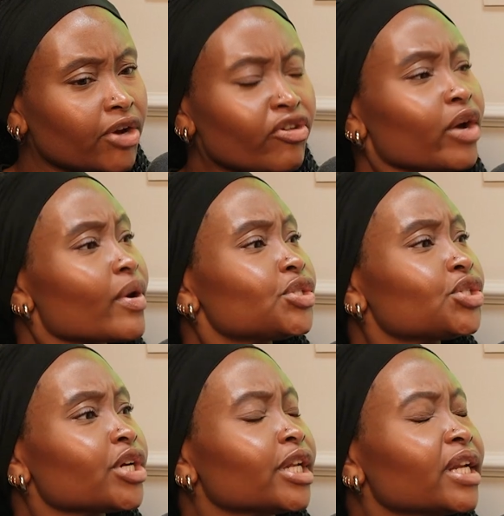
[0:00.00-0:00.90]
great
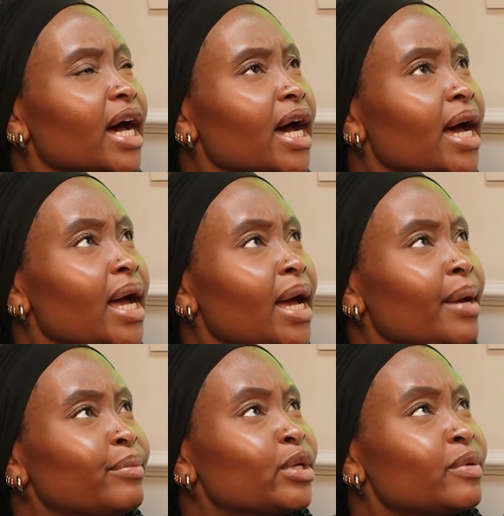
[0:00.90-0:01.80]
question.
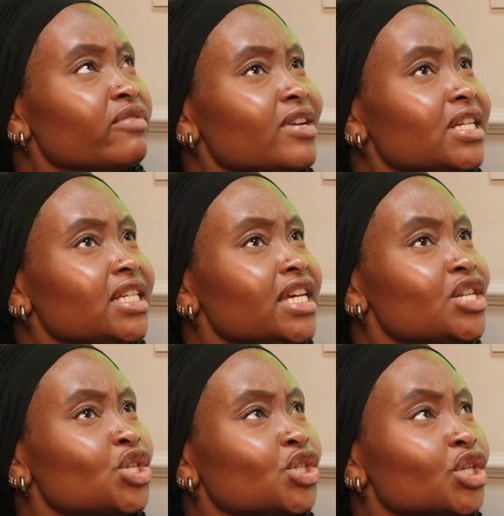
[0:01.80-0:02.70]
Nobody really
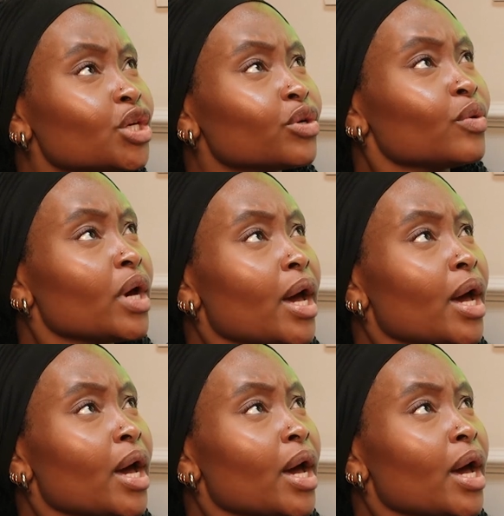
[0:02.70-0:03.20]
teaches you.